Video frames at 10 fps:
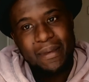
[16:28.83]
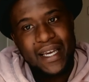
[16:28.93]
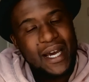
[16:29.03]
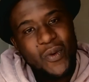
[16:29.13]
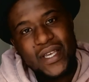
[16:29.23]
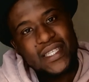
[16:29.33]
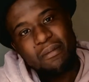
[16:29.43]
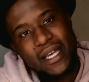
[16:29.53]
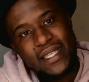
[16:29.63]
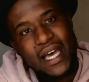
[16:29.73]
I'm like, I
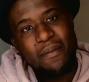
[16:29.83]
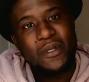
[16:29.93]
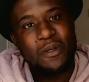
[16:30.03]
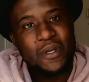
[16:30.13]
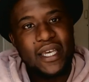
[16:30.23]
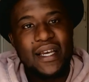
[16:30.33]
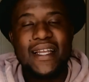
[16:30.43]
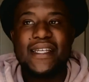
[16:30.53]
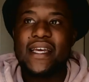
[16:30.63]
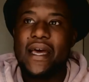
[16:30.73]
wasted my time speaking English.